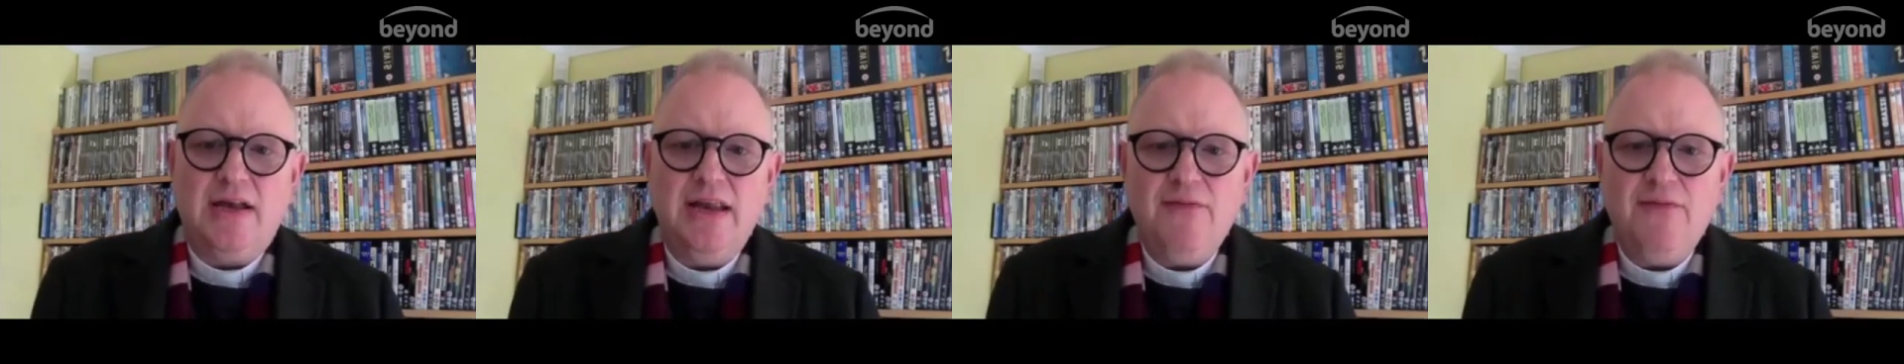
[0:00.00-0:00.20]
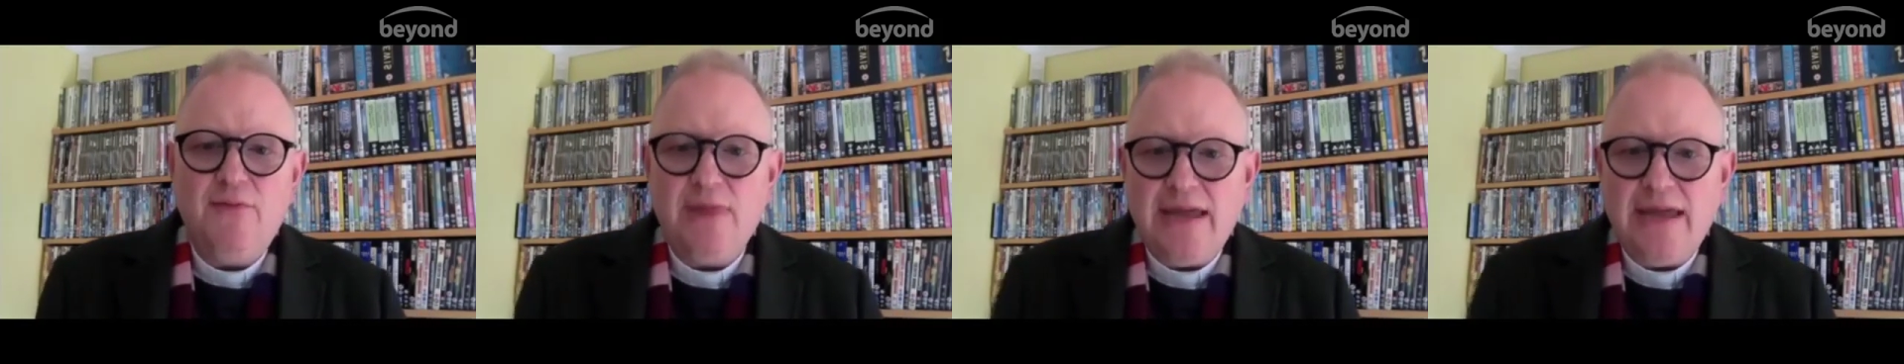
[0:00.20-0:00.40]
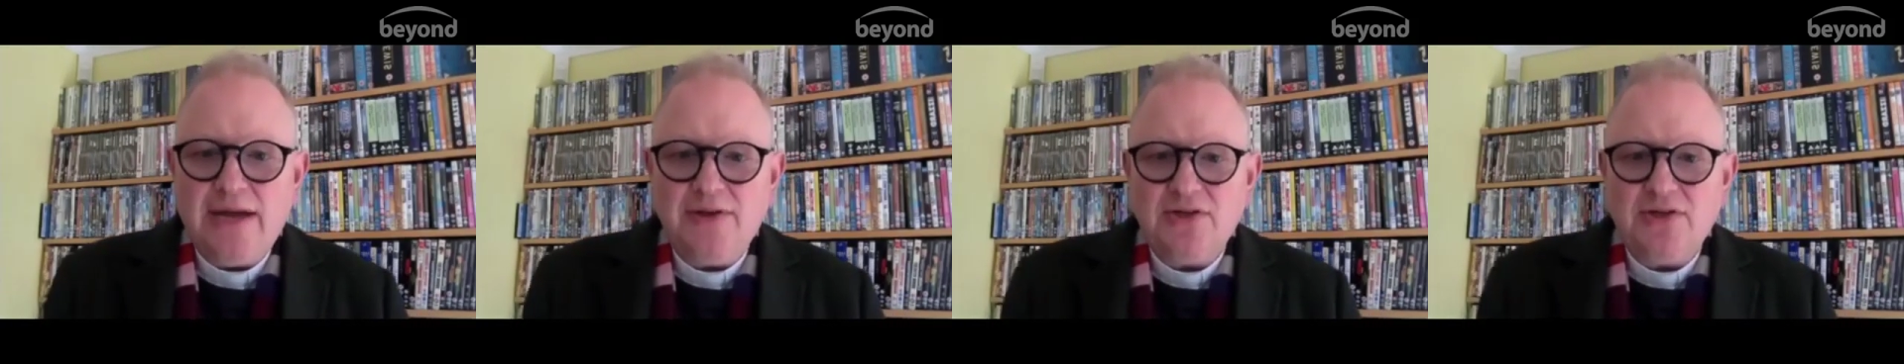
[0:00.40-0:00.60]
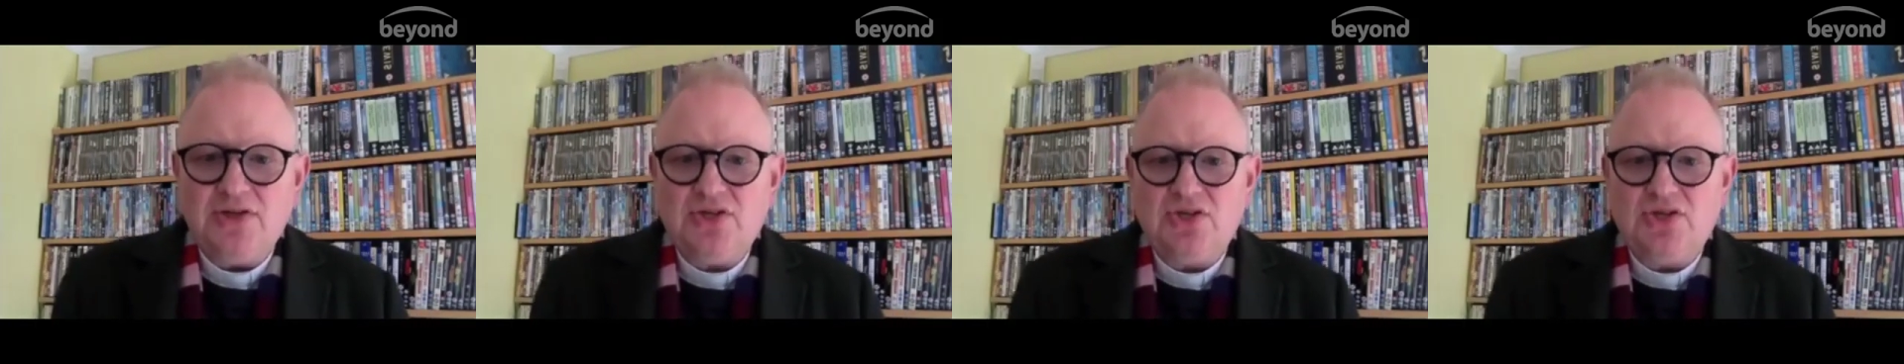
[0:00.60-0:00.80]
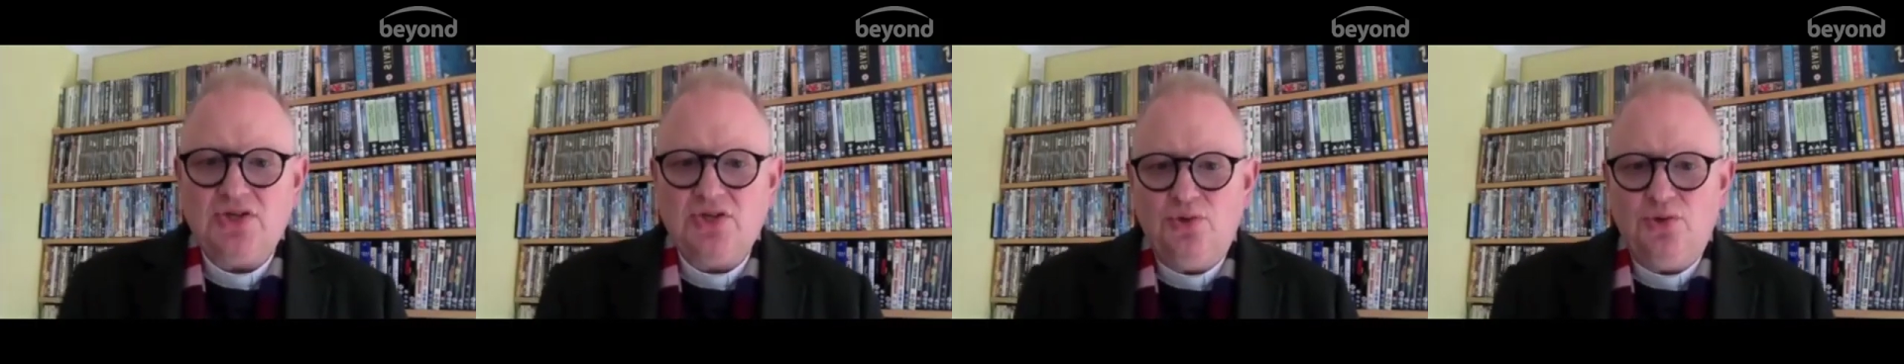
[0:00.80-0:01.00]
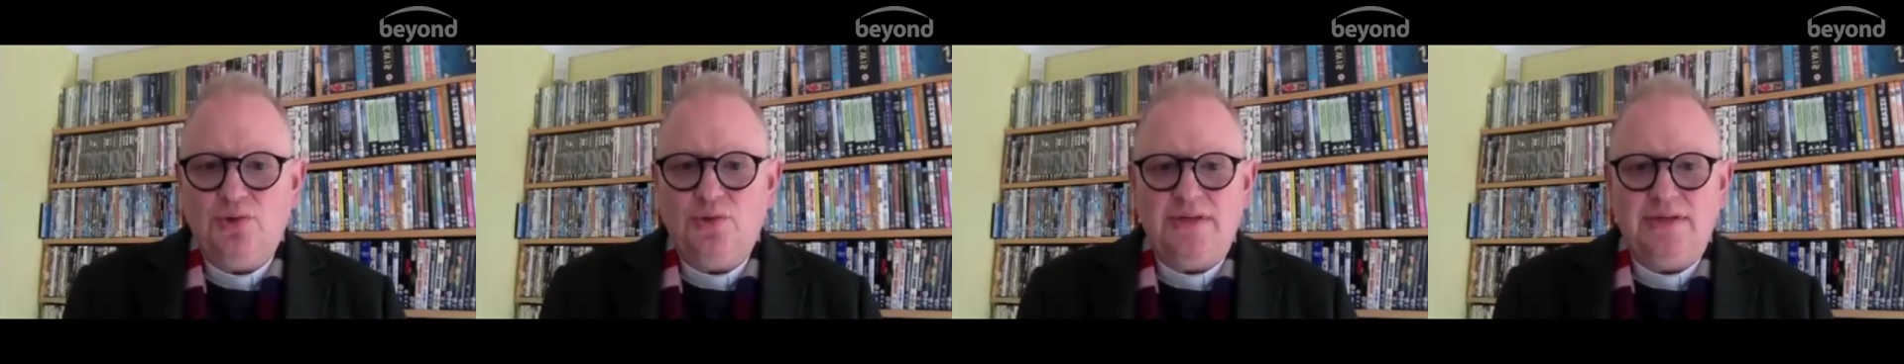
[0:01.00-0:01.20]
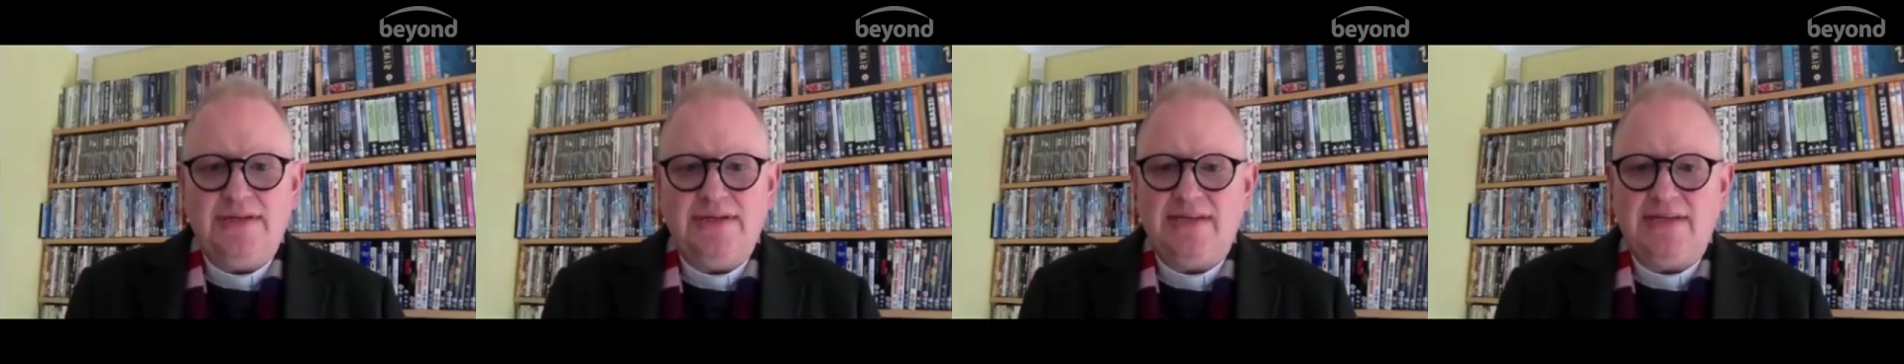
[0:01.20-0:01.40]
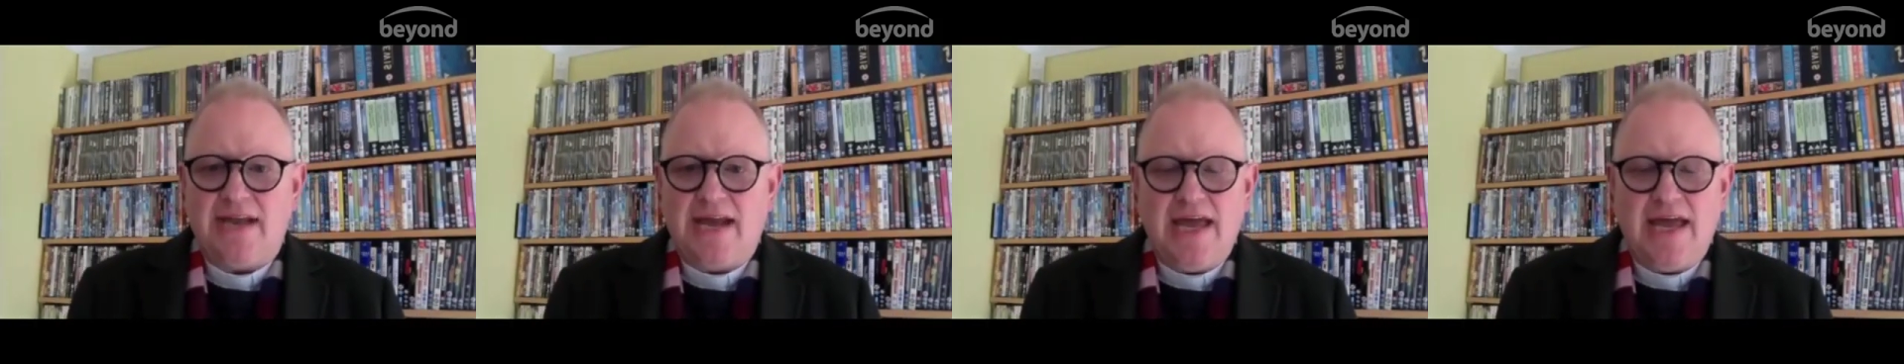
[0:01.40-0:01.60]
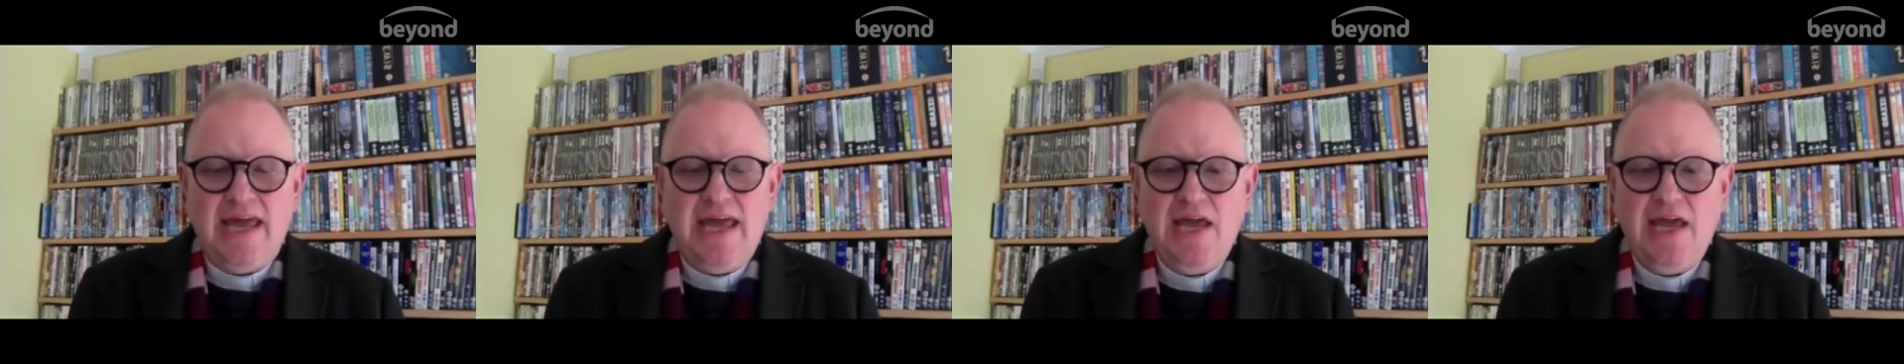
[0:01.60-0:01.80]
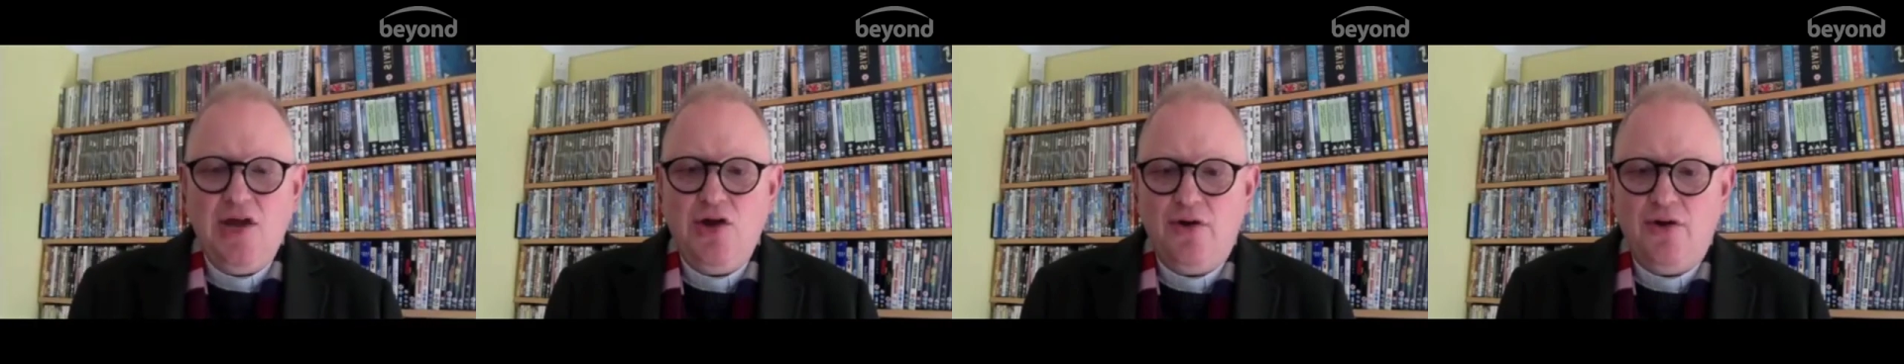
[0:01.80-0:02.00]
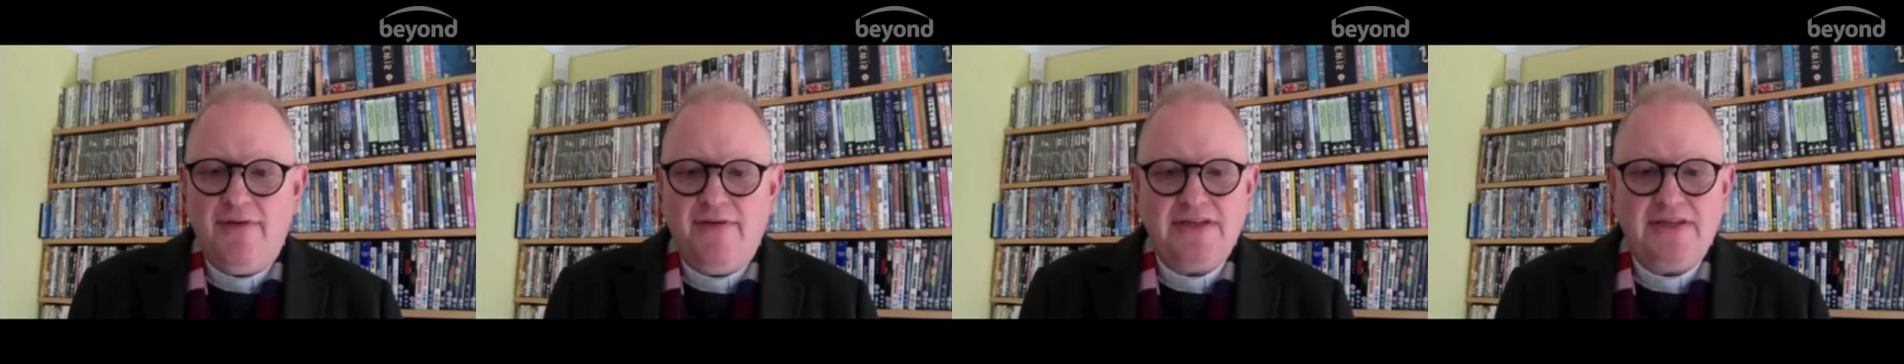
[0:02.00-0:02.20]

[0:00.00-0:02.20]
live without the stories that I hear of